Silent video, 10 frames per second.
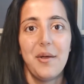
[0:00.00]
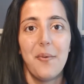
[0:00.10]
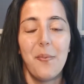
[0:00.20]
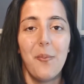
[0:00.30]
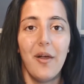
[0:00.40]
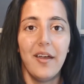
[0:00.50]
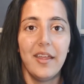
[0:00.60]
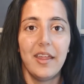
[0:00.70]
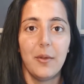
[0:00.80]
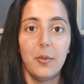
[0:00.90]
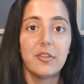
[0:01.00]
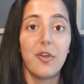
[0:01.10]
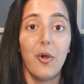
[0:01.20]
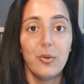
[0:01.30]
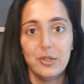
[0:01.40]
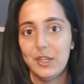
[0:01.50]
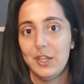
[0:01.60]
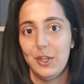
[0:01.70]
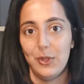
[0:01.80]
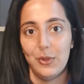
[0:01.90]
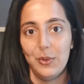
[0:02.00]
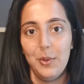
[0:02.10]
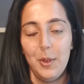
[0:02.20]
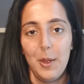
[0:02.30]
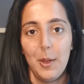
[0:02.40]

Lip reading: What's holding you